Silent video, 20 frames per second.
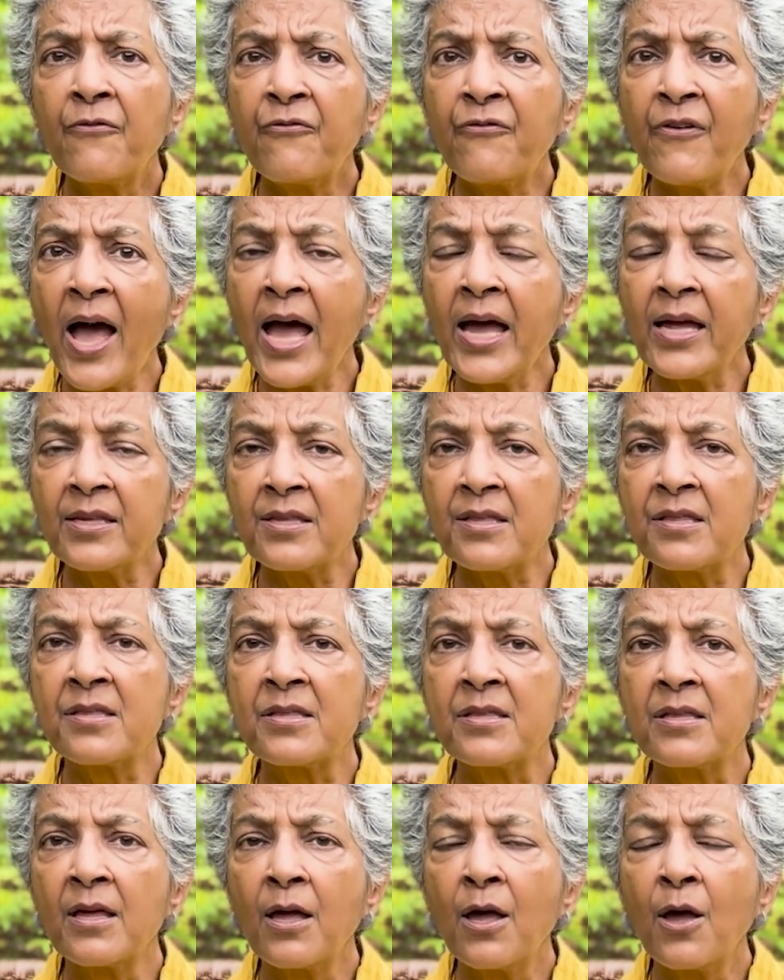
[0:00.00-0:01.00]
fats.
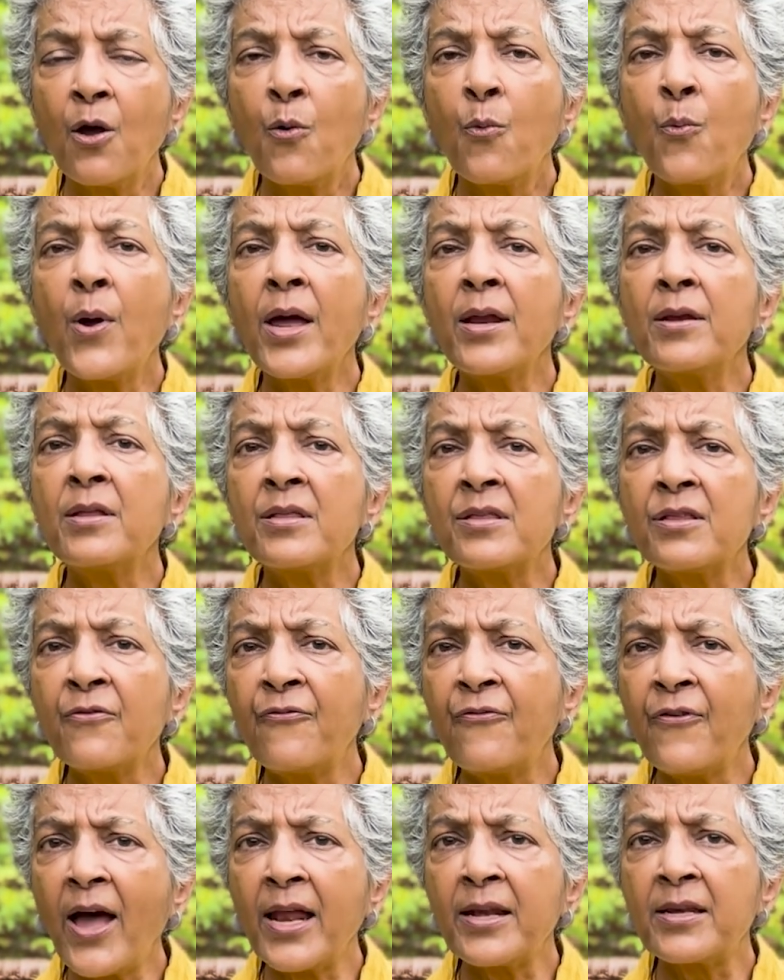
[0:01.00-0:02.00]
Where does the
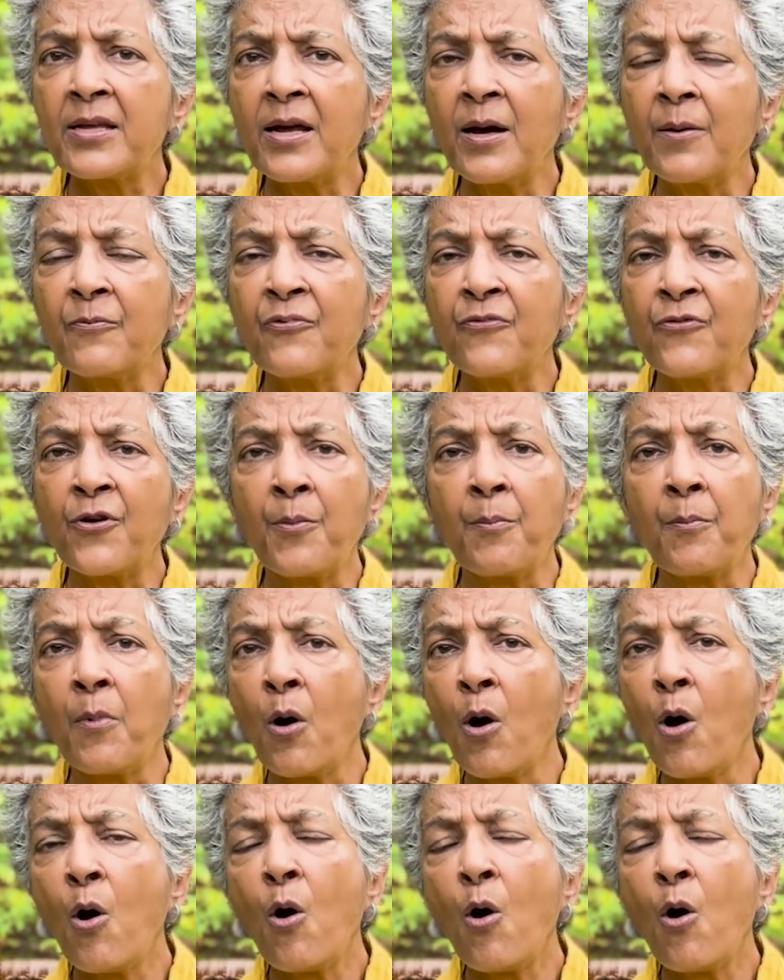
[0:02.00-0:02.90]
fat come from?